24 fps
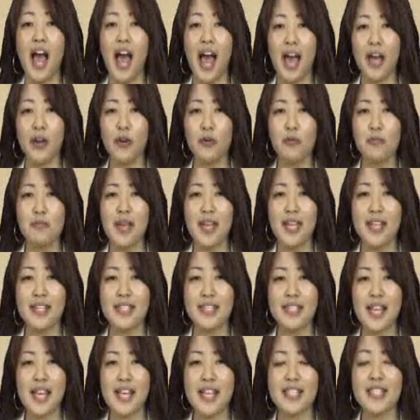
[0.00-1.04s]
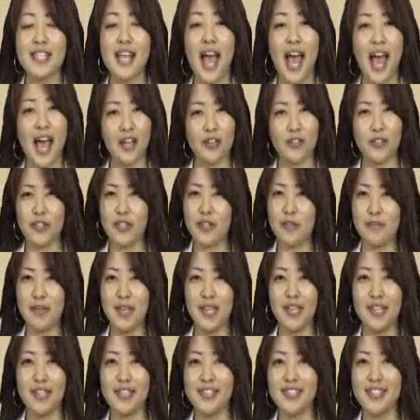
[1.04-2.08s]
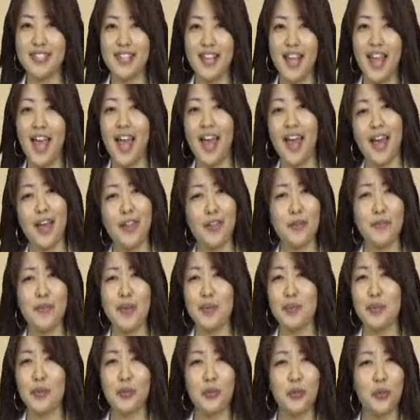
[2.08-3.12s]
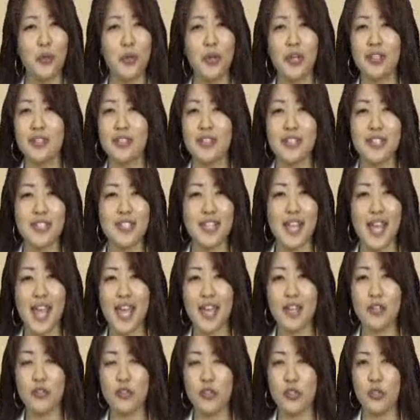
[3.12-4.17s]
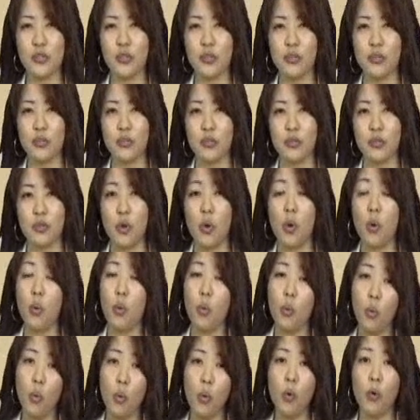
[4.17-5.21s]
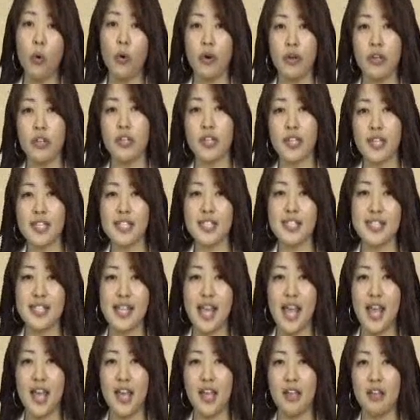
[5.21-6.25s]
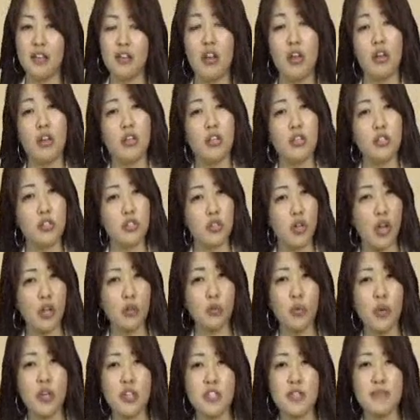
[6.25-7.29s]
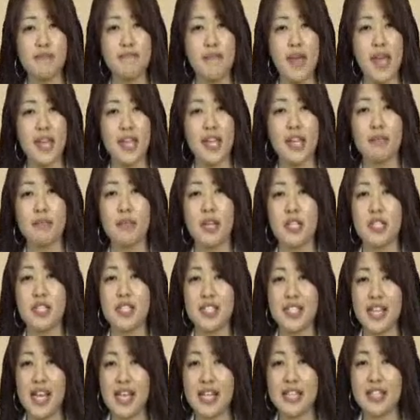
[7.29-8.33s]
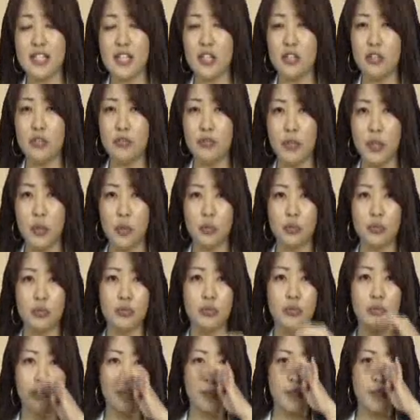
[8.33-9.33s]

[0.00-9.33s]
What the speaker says: I don't make sense actually means other people don't understand you. Or you can say, John wasn't making much sense on the phone.